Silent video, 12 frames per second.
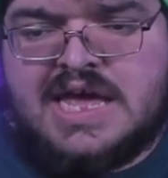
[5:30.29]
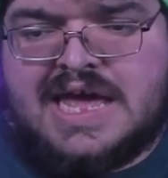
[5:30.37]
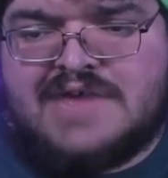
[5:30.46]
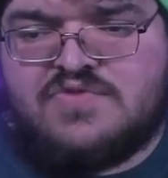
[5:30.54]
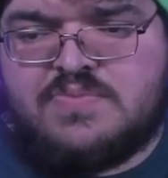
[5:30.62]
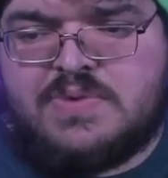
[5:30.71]

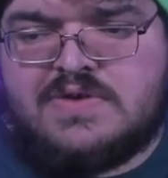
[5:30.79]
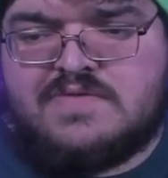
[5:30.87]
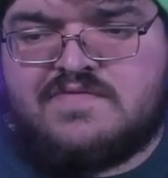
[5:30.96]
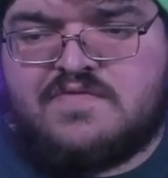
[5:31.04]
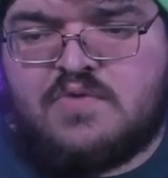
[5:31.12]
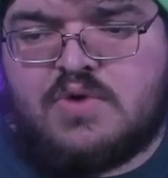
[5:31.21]
If you put
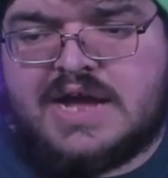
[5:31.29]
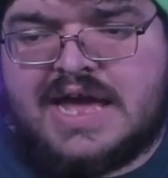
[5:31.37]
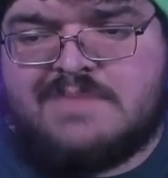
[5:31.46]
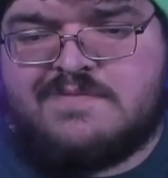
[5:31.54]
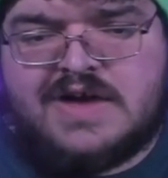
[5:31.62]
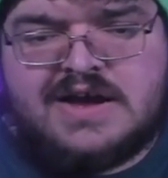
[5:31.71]
4
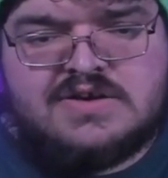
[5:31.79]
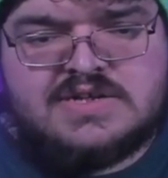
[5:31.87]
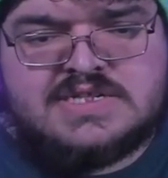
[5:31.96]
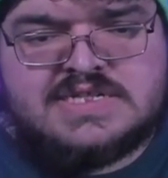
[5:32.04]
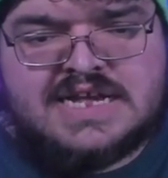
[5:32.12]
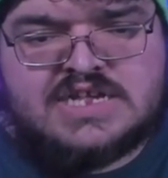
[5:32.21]

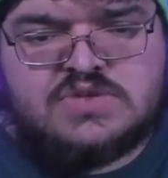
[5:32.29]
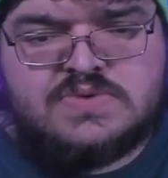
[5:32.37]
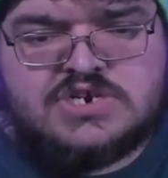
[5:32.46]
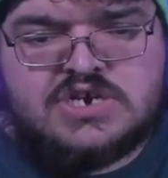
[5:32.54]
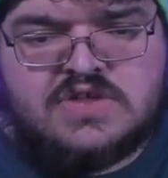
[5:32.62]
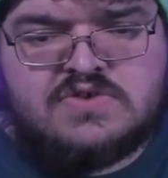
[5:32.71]
campfires next to
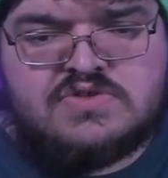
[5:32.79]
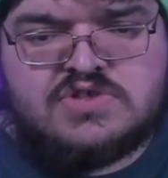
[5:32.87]
each other,